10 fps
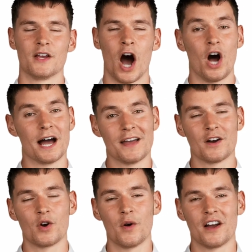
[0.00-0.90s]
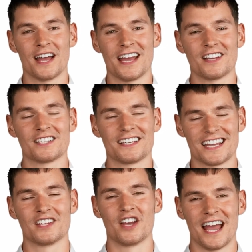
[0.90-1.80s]
I'll leave you with the links to
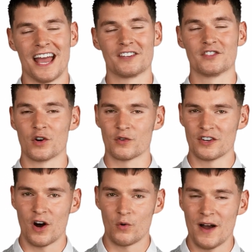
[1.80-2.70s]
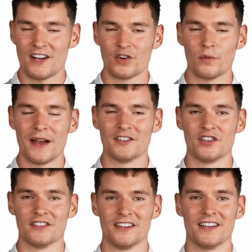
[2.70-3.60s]
DigiLED Zeus that Rachel
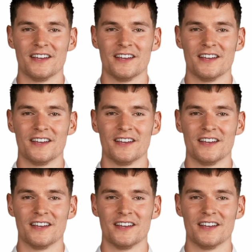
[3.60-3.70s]
mentioned.